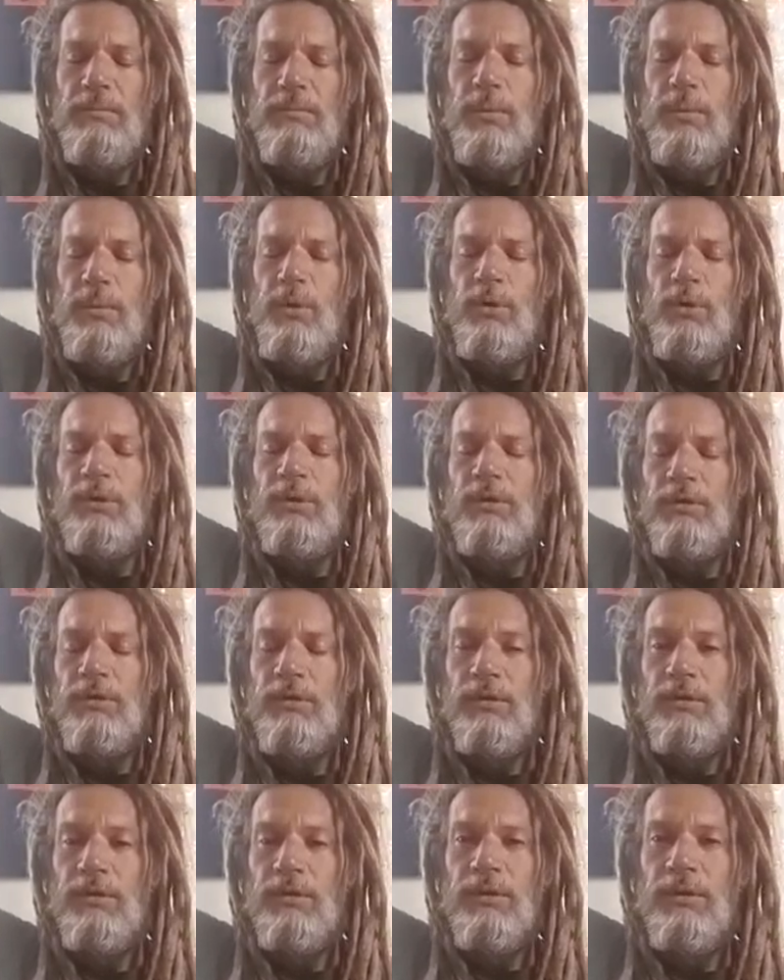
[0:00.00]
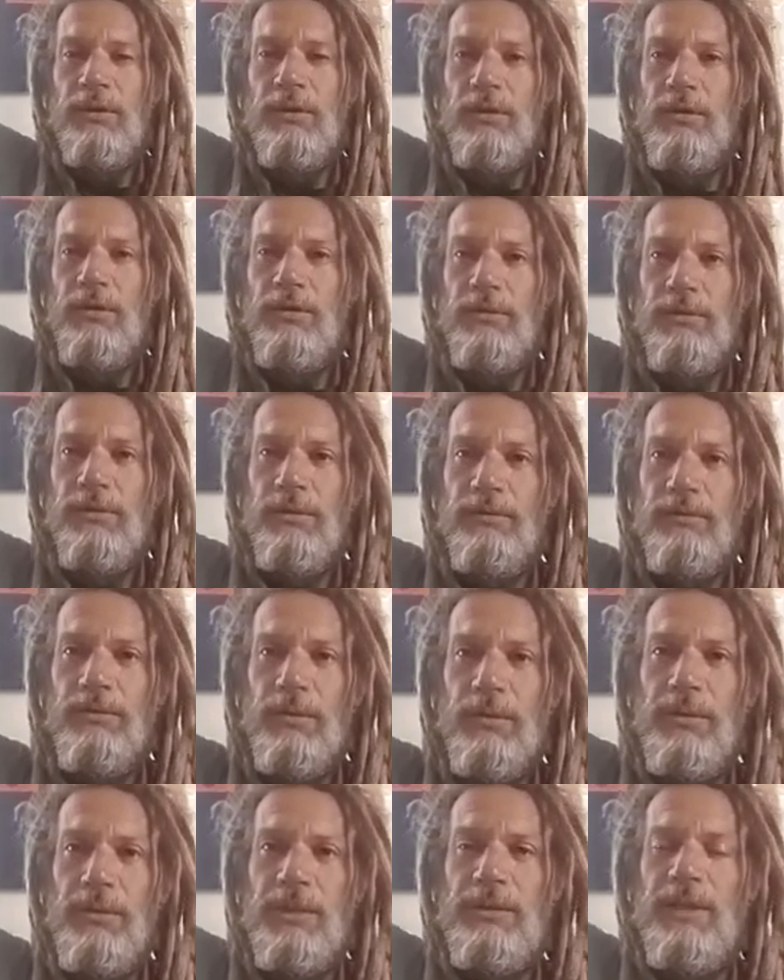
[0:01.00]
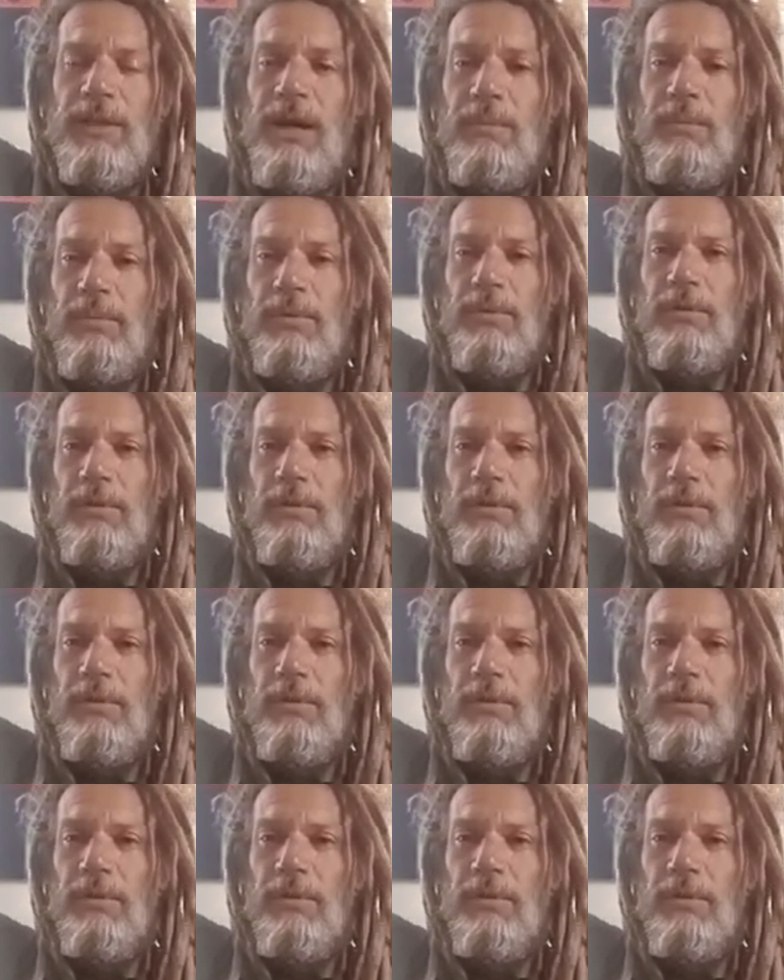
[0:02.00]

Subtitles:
pulled, from the top,